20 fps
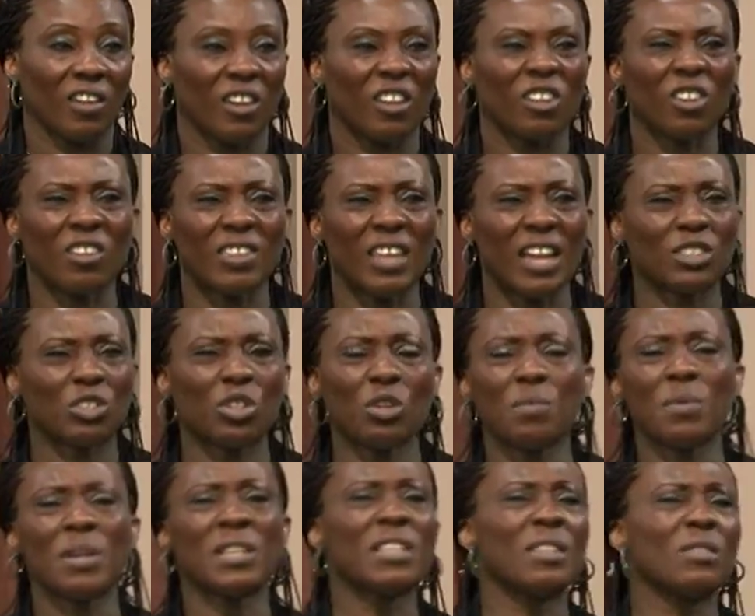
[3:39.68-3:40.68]
You know, there
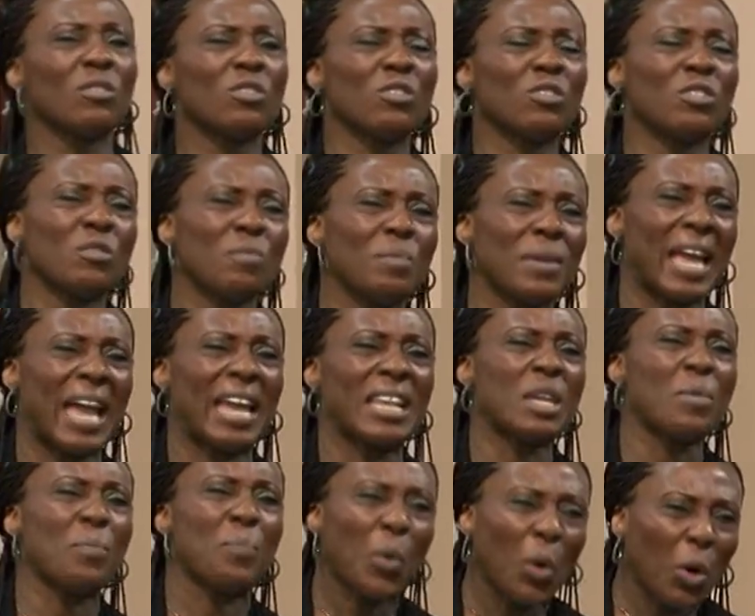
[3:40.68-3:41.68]
shouldn't be
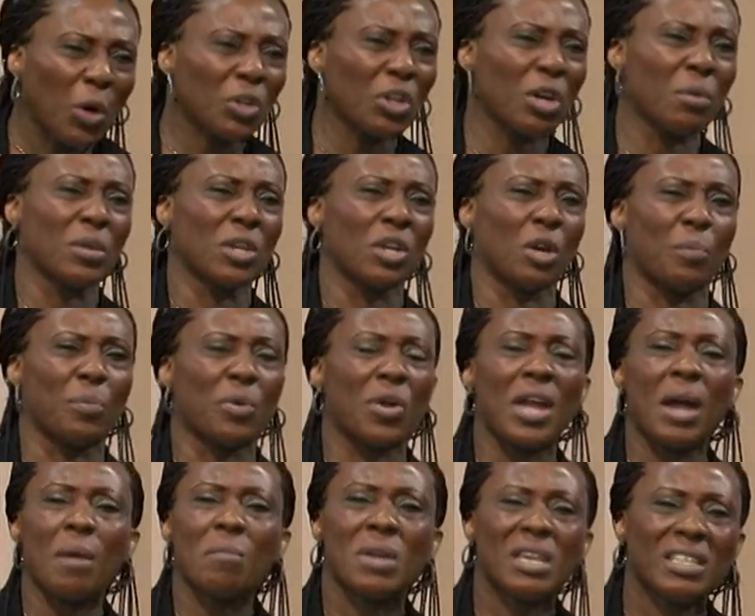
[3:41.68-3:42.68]
any boredom in your
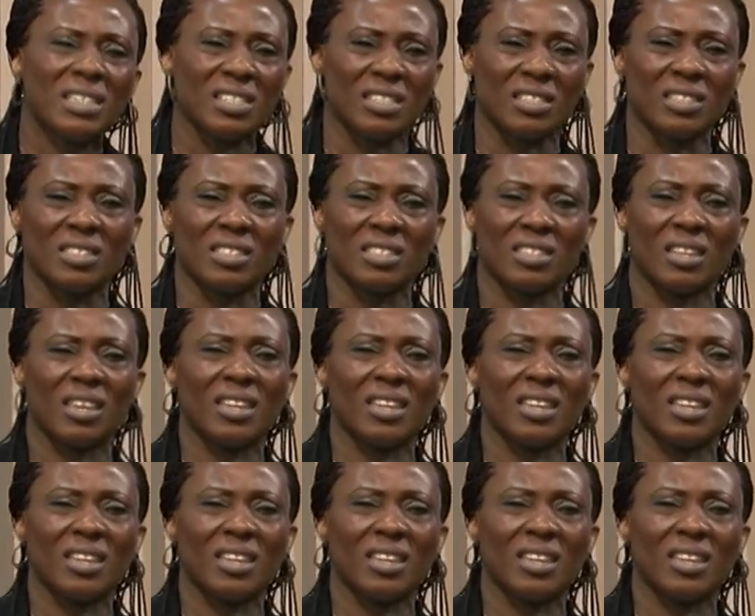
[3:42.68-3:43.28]
prayer meetings,